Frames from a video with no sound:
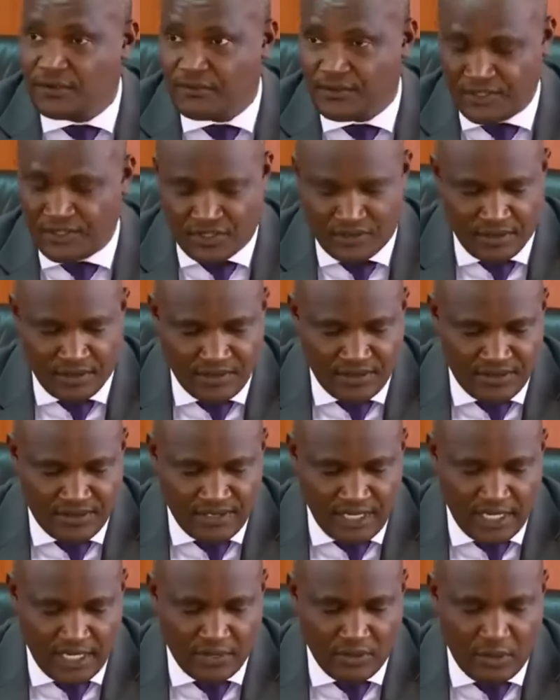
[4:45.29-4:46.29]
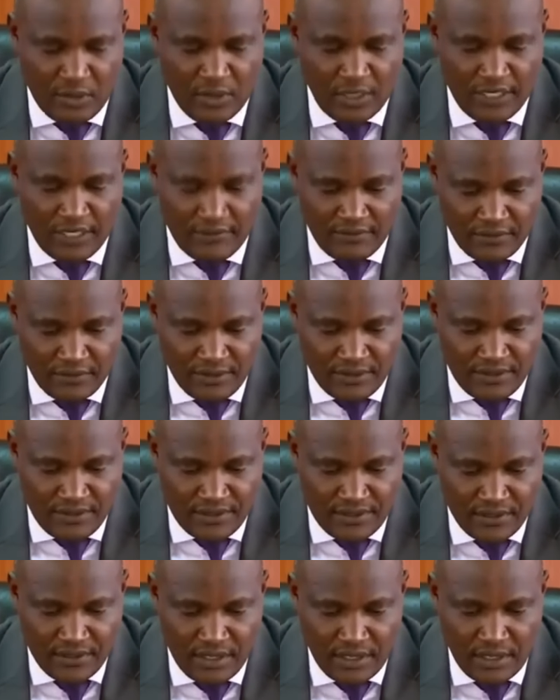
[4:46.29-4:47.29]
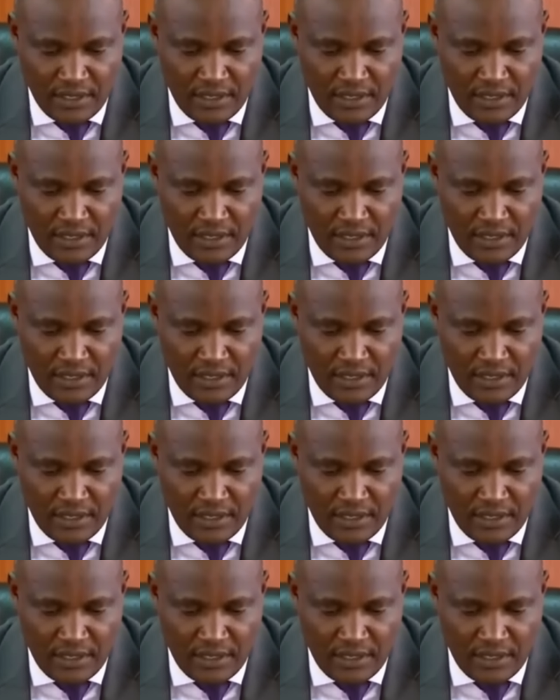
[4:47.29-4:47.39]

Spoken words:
officials at all levels